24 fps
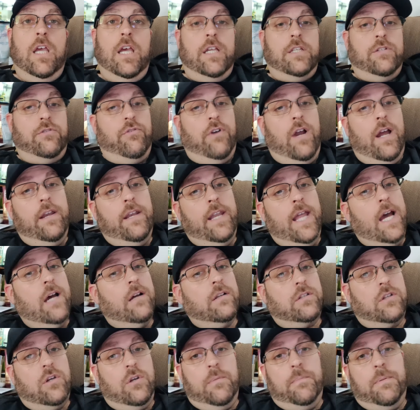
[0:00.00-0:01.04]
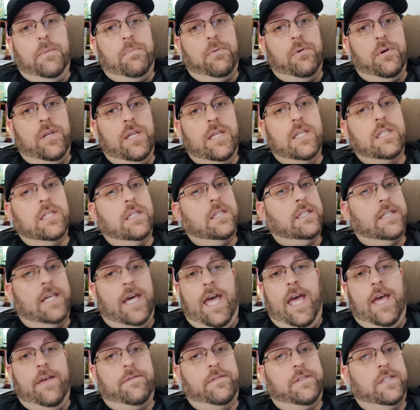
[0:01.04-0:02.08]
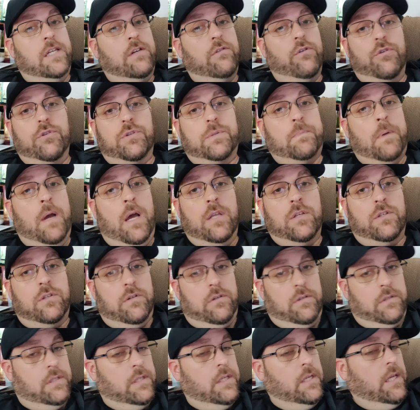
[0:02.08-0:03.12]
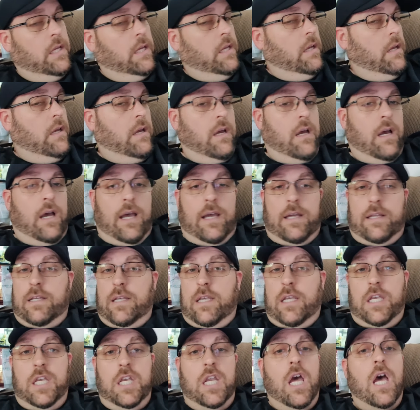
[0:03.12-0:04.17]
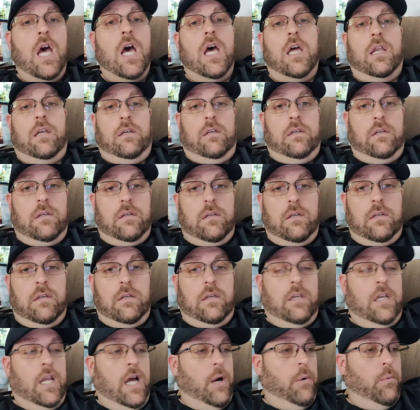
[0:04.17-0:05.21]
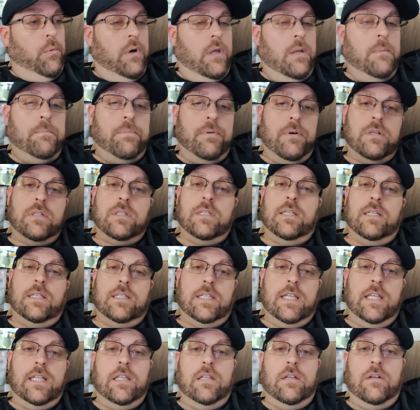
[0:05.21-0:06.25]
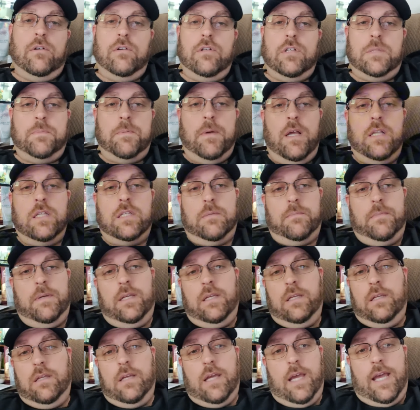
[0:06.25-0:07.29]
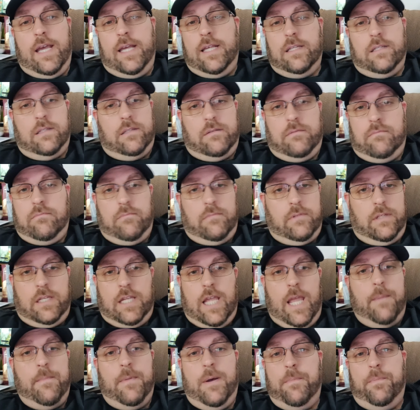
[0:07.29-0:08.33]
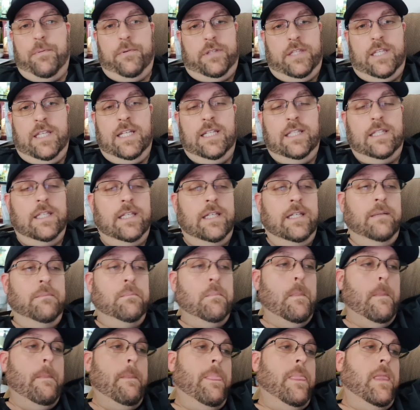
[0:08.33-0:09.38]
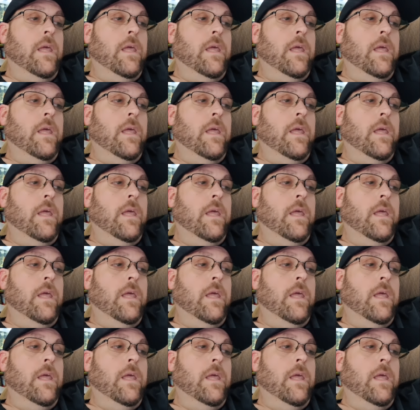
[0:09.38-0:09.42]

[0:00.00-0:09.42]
As right now, it's going to be pretty easy because I have zero sponsors. None. Not one person that said they were going to sponsor me has came up with anything.